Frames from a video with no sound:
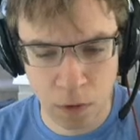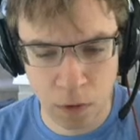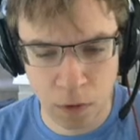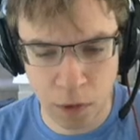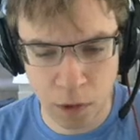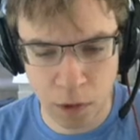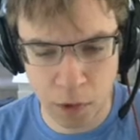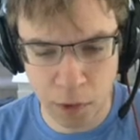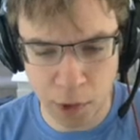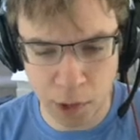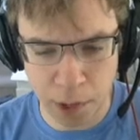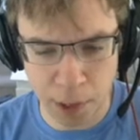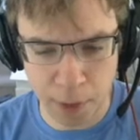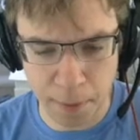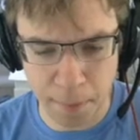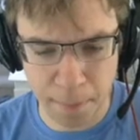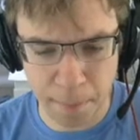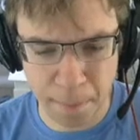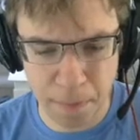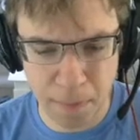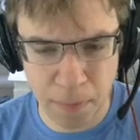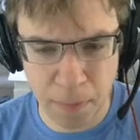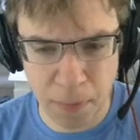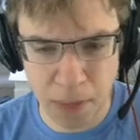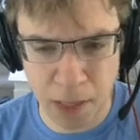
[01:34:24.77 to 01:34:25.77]
Okay,
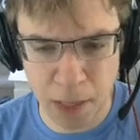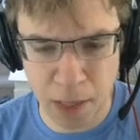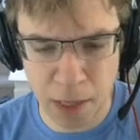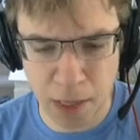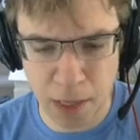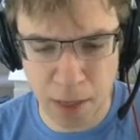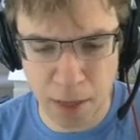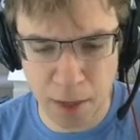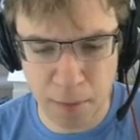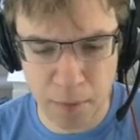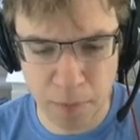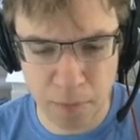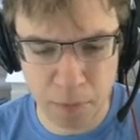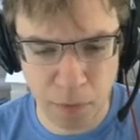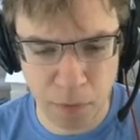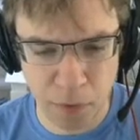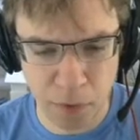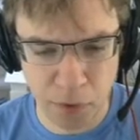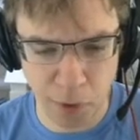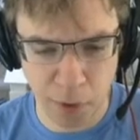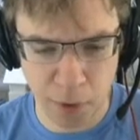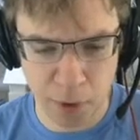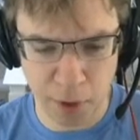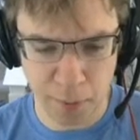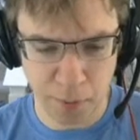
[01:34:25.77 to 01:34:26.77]

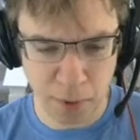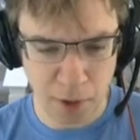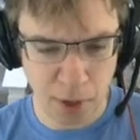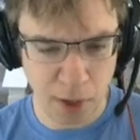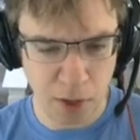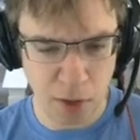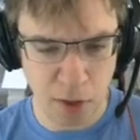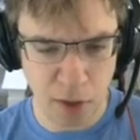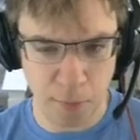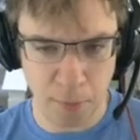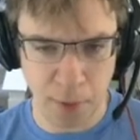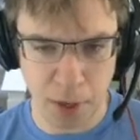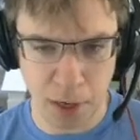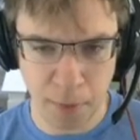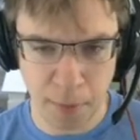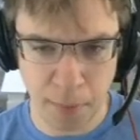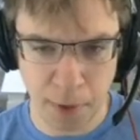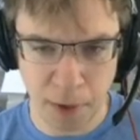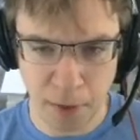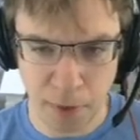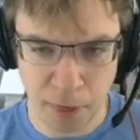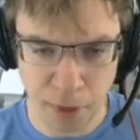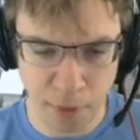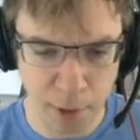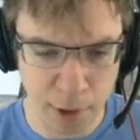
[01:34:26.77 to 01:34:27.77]
so it can play the bomb
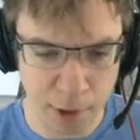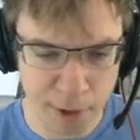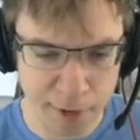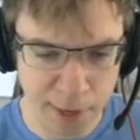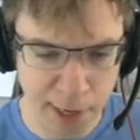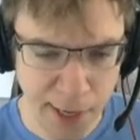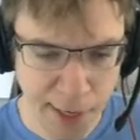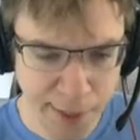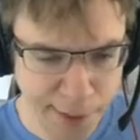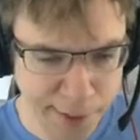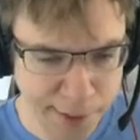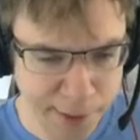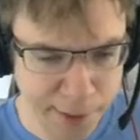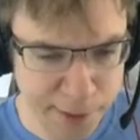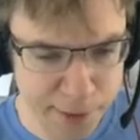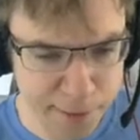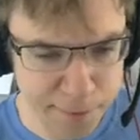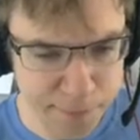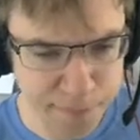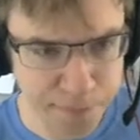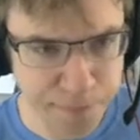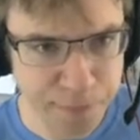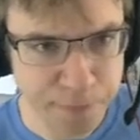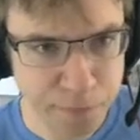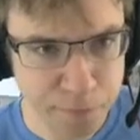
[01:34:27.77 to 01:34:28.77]
and 3 attacks.
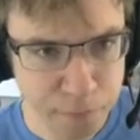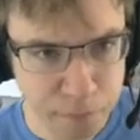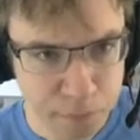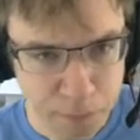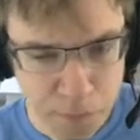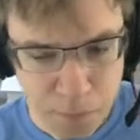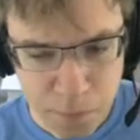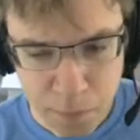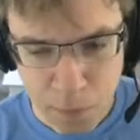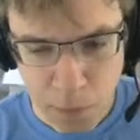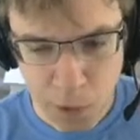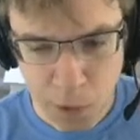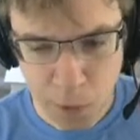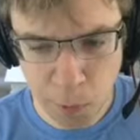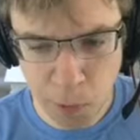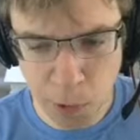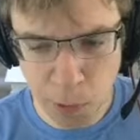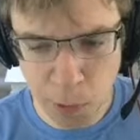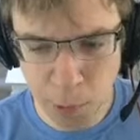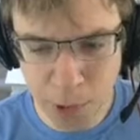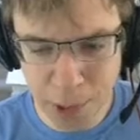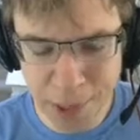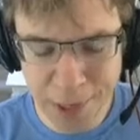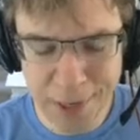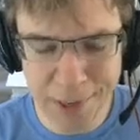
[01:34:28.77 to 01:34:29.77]
We
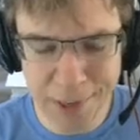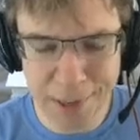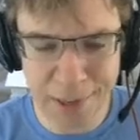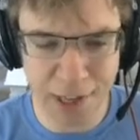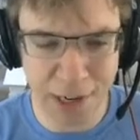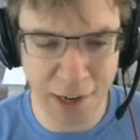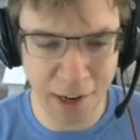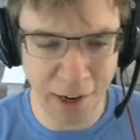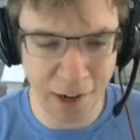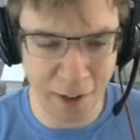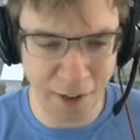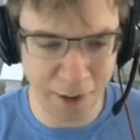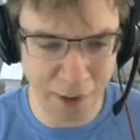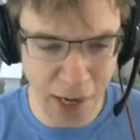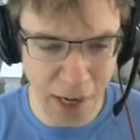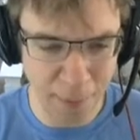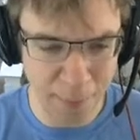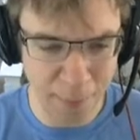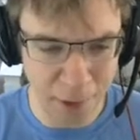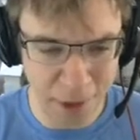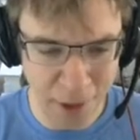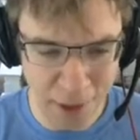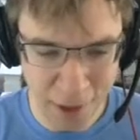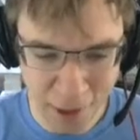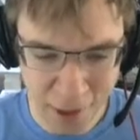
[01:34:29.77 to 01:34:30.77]
really need another
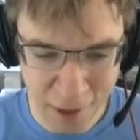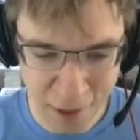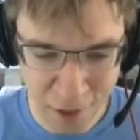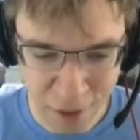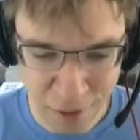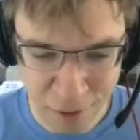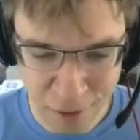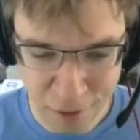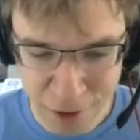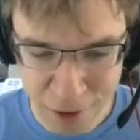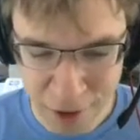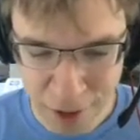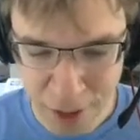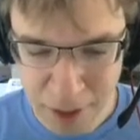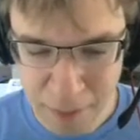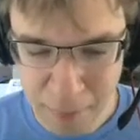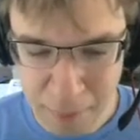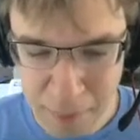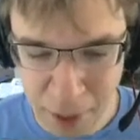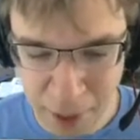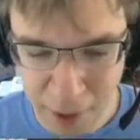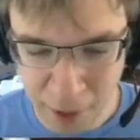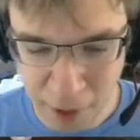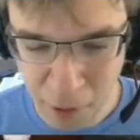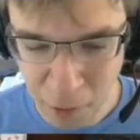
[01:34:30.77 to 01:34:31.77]
copy of
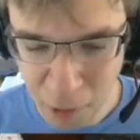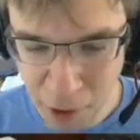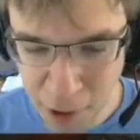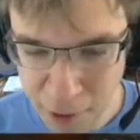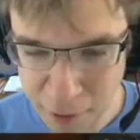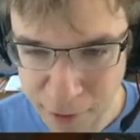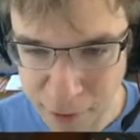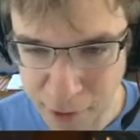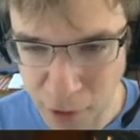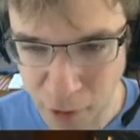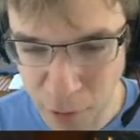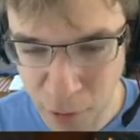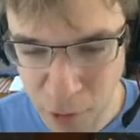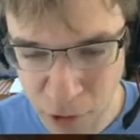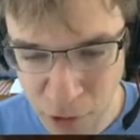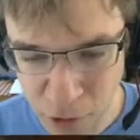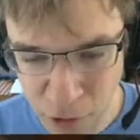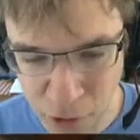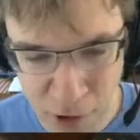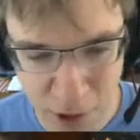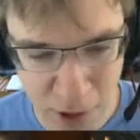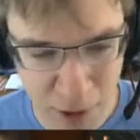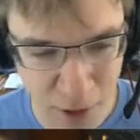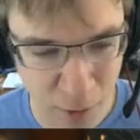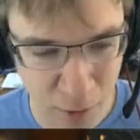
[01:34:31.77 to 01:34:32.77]
Iron Wave, because we're
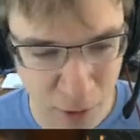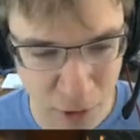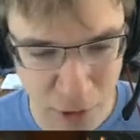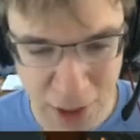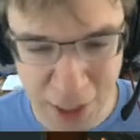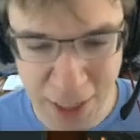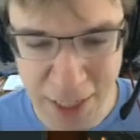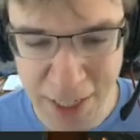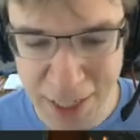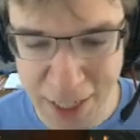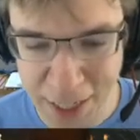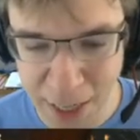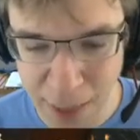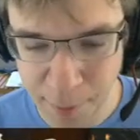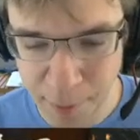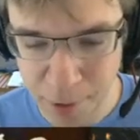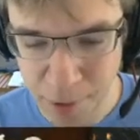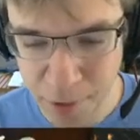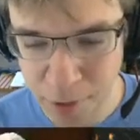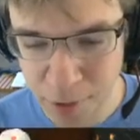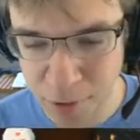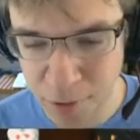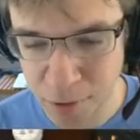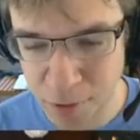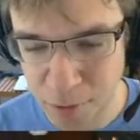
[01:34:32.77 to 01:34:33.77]
just eating
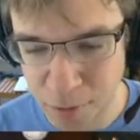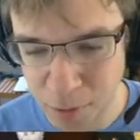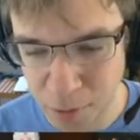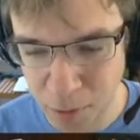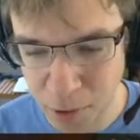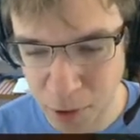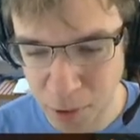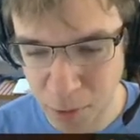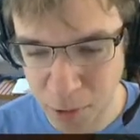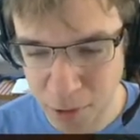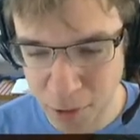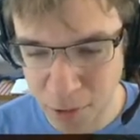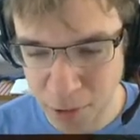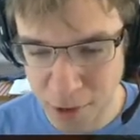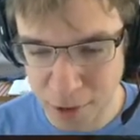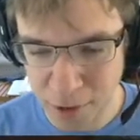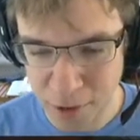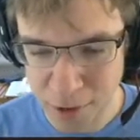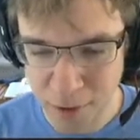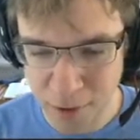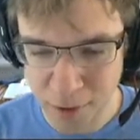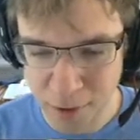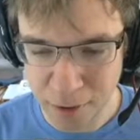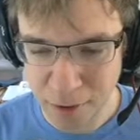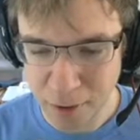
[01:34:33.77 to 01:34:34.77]
damage while we're trying
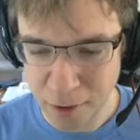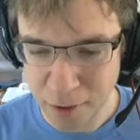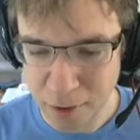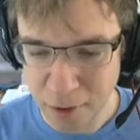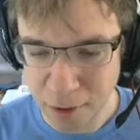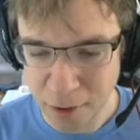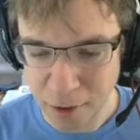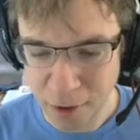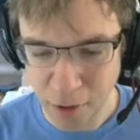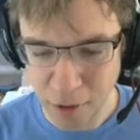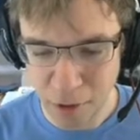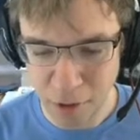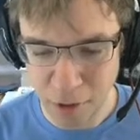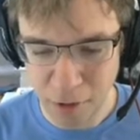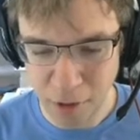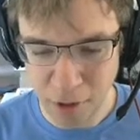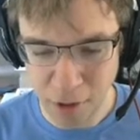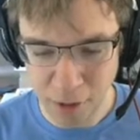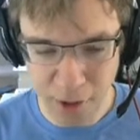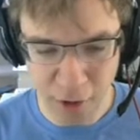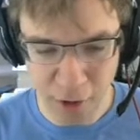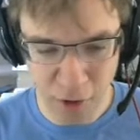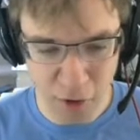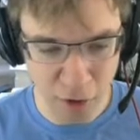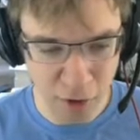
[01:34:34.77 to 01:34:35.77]
to
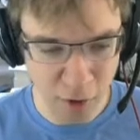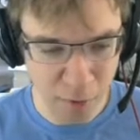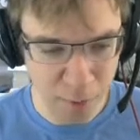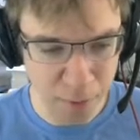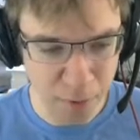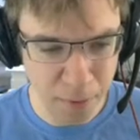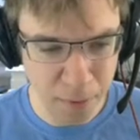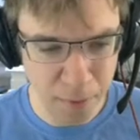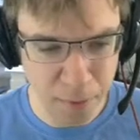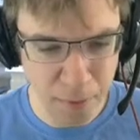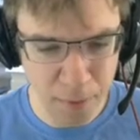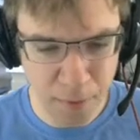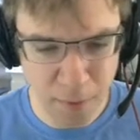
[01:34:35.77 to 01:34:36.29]
set things up.